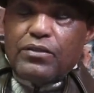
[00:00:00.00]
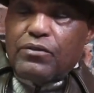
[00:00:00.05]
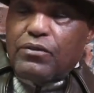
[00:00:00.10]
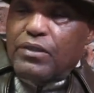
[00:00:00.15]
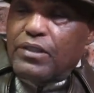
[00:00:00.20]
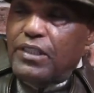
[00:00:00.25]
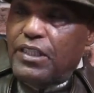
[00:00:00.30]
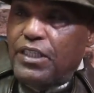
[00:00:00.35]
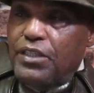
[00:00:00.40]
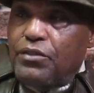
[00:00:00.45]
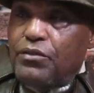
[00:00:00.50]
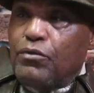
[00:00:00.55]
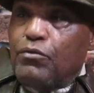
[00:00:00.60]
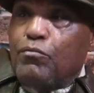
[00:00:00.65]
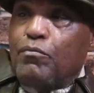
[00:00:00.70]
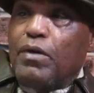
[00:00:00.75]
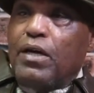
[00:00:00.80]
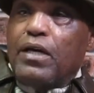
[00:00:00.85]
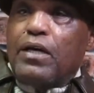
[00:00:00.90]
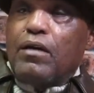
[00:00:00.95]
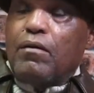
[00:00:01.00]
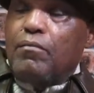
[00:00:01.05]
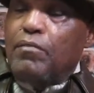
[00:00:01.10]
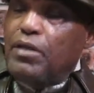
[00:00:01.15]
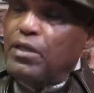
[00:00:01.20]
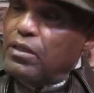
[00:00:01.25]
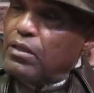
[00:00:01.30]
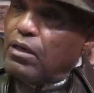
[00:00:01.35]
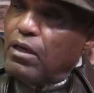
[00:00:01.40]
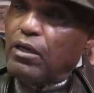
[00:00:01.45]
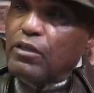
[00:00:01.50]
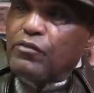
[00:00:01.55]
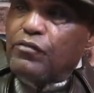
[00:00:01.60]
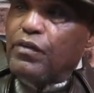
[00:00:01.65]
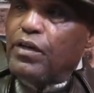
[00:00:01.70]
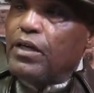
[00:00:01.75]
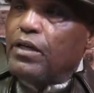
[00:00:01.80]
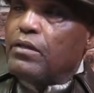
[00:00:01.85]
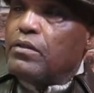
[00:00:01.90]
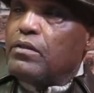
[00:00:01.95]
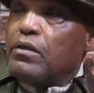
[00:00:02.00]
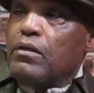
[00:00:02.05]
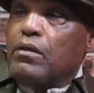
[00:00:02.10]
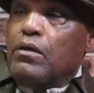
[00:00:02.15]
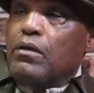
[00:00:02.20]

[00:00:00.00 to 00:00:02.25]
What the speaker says: or teacher who may come into Las Vegas,